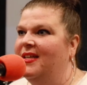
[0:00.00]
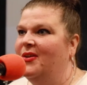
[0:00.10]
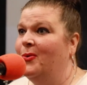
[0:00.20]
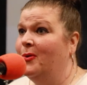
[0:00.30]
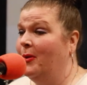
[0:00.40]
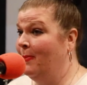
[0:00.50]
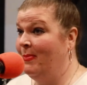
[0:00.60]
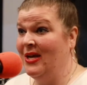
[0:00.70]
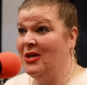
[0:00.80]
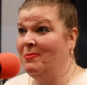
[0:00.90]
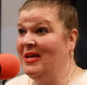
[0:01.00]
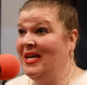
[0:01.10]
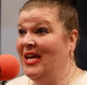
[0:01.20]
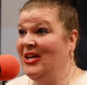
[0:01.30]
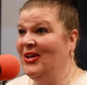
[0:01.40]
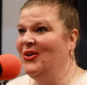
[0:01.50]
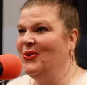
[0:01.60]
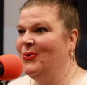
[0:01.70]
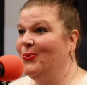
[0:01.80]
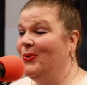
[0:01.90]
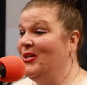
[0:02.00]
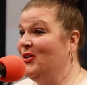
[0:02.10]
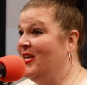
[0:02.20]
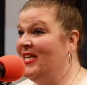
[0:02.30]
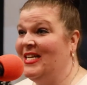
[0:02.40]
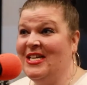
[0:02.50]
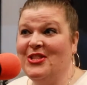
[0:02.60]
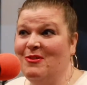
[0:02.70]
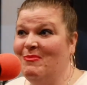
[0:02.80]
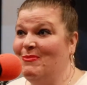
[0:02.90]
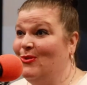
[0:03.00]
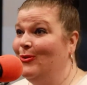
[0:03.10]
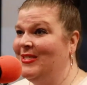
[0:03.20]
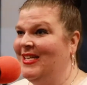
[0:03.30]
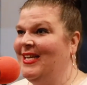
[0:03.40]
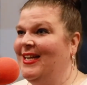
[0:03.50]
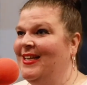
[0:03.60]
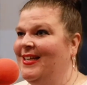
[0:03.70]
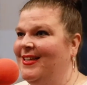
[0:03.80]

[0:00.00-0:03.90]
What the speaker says: Well, and being on PKU, when you're eating nothing but protein.